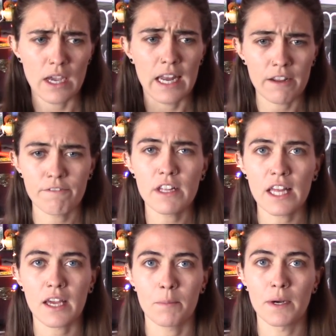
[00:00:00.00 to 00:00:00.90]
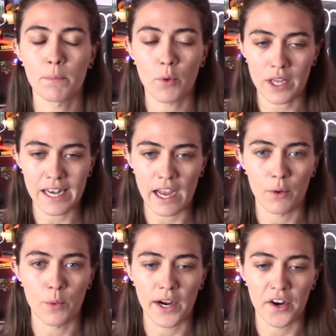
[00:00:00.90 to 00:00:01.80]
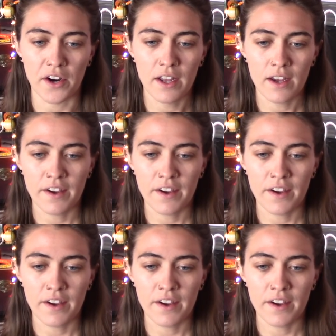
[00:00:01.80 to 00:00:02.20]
And I feel like I'm at a point now where